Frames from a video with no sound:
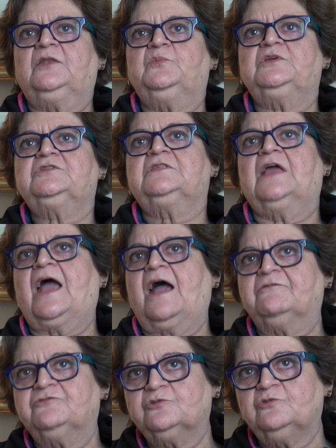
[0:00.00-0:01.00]
in which they
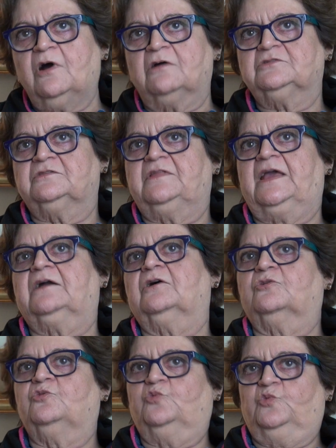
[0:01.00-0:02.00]
have to go out of their
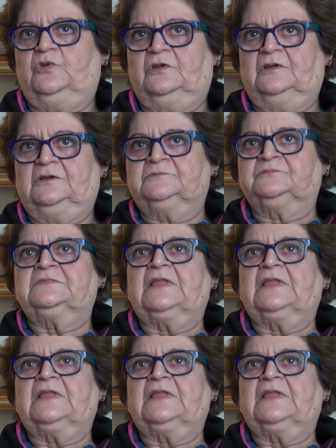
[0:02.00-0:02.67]
cocoon